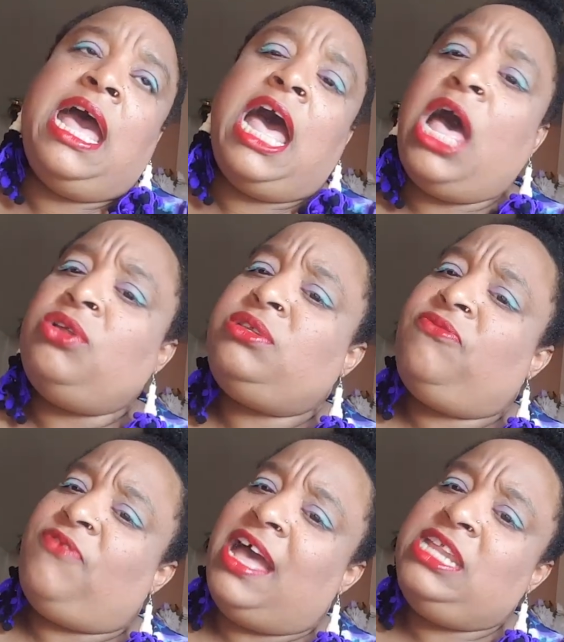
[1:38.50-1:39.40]
how to
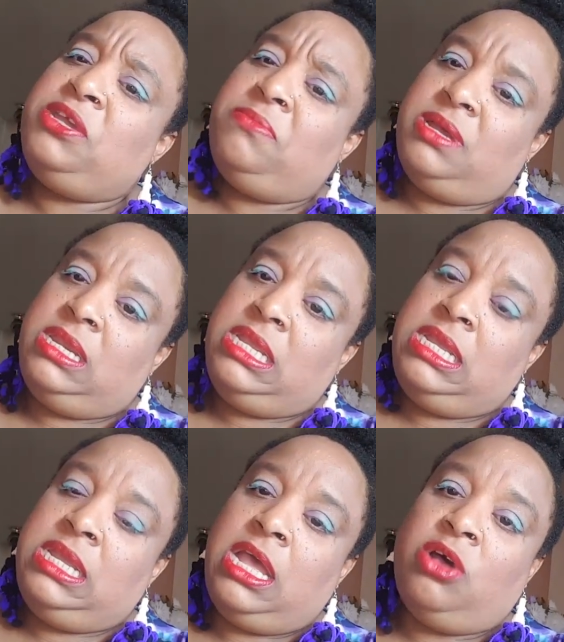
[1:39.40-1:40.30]
find your
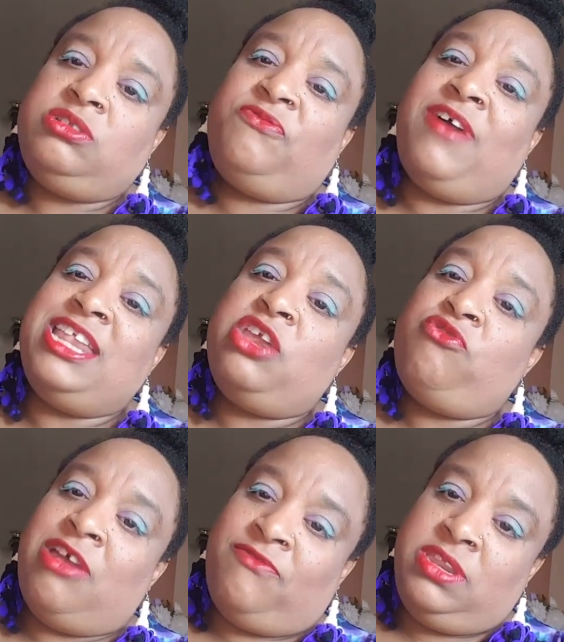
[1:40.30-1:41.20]
money, how to find your
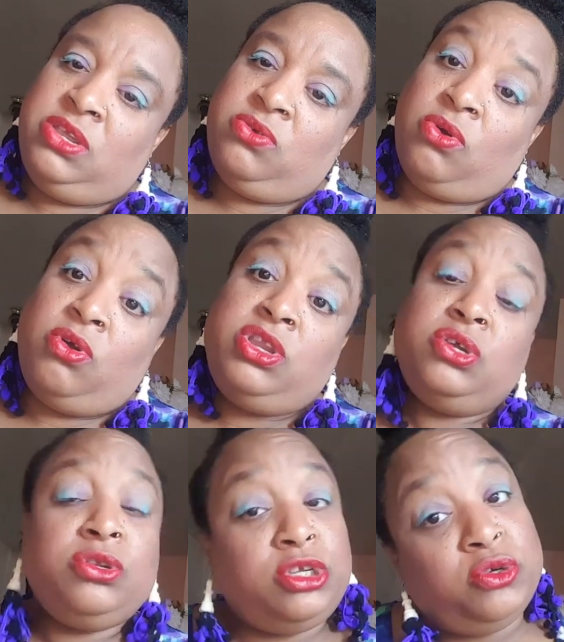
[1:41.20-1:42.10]
revenue on
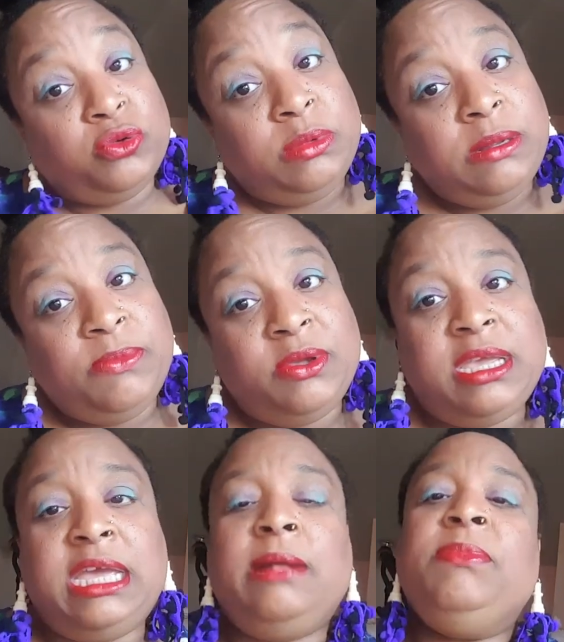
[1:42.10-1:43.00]
YouTube.
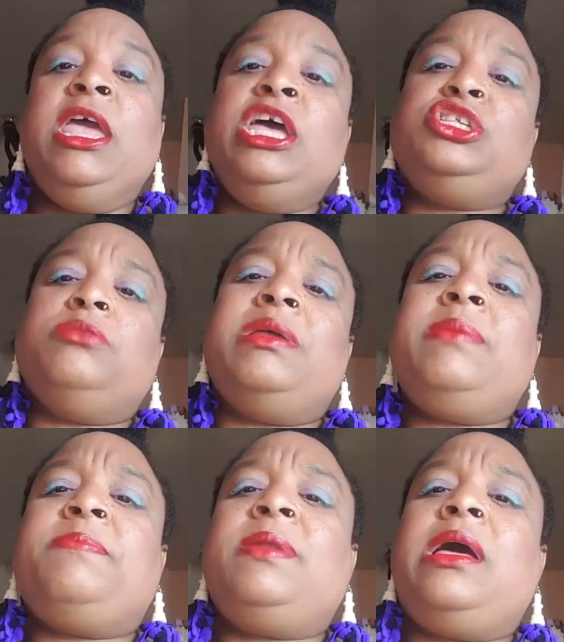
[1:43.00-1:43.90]
Okay? So many
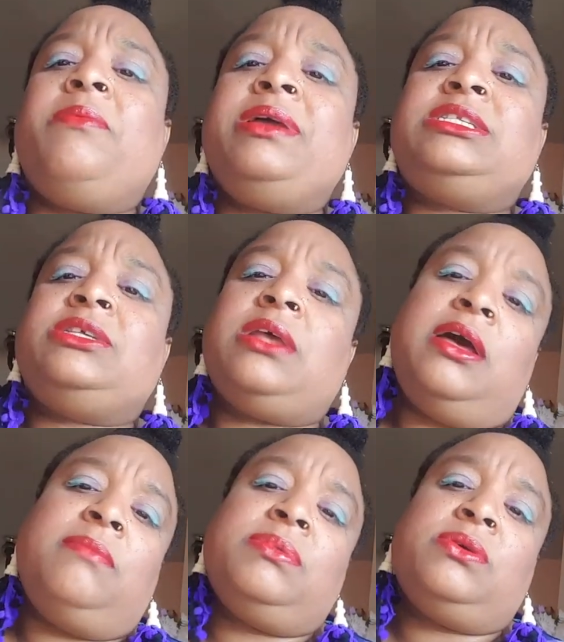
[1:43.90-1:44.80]
people always
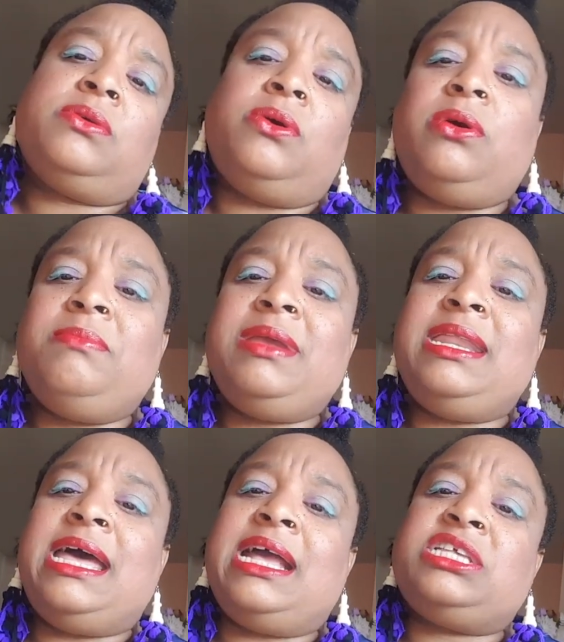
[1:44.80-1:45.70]
call me
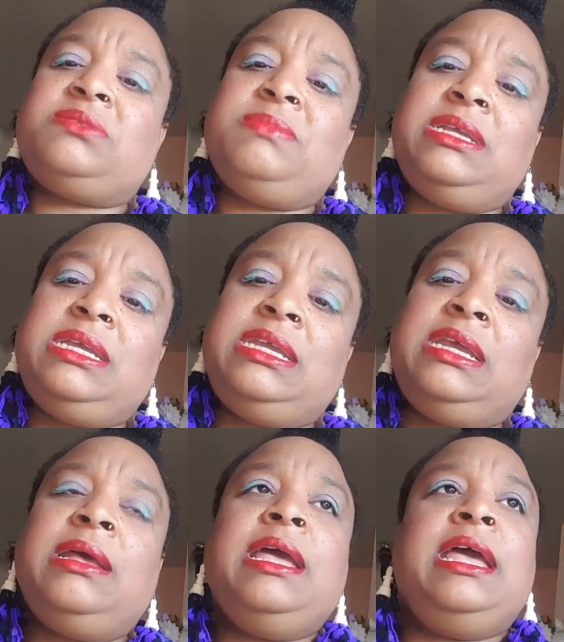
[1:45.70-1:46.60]
and ask
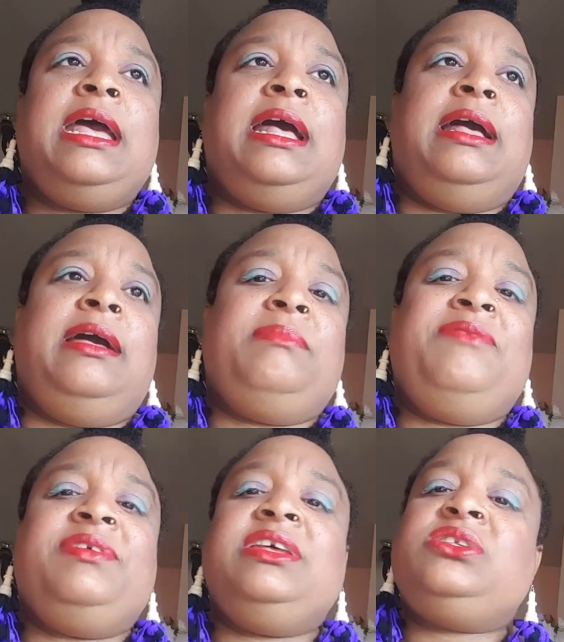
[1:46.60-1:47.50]
me,
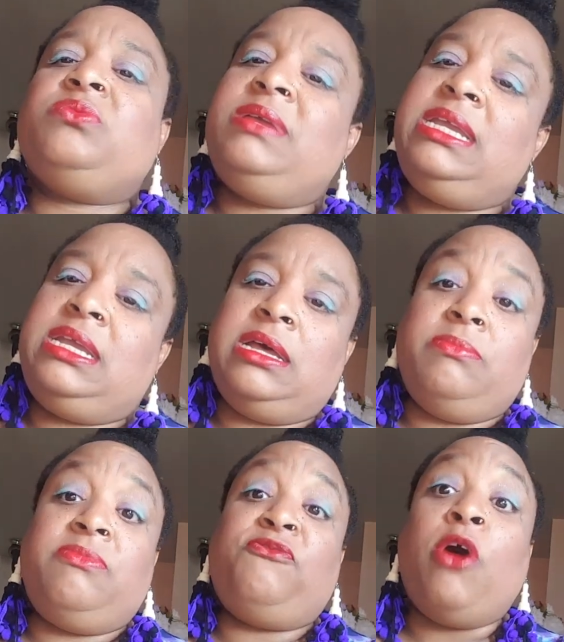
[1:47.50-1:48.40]
even this week,
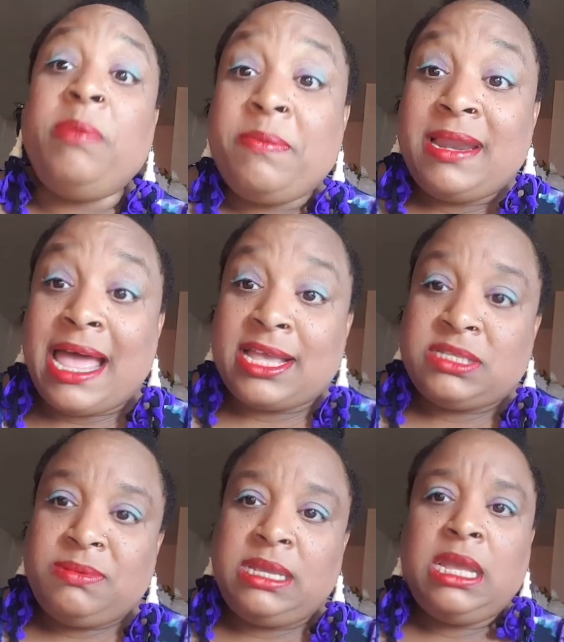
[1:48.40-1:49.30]
4 people
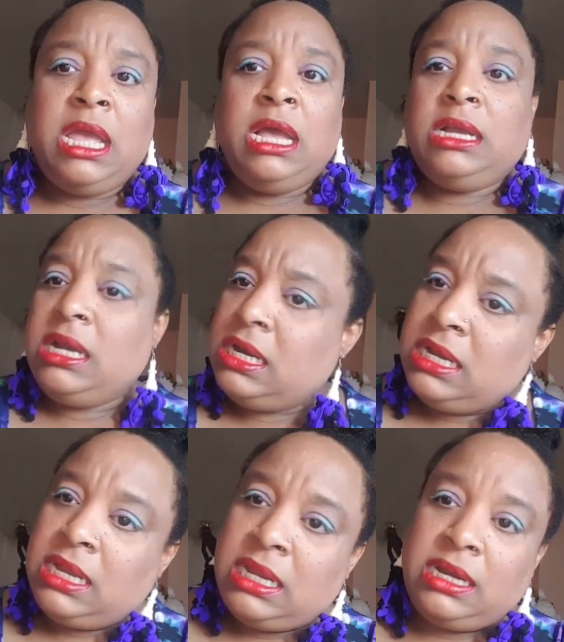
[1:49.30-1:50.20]
asked me,
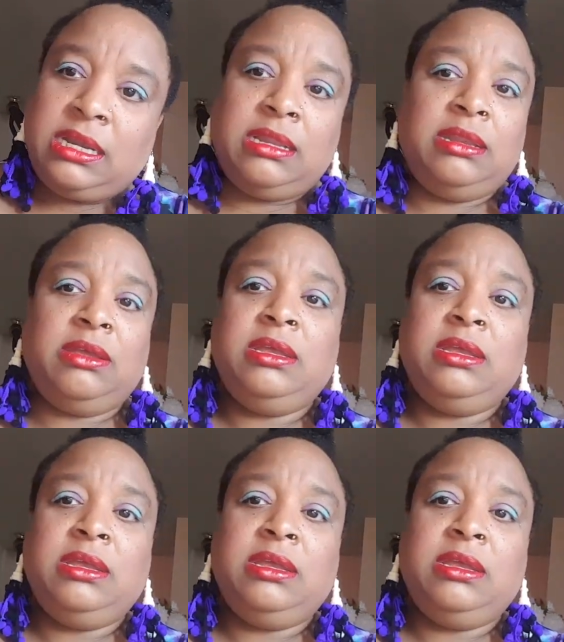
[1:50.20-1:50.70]
girl,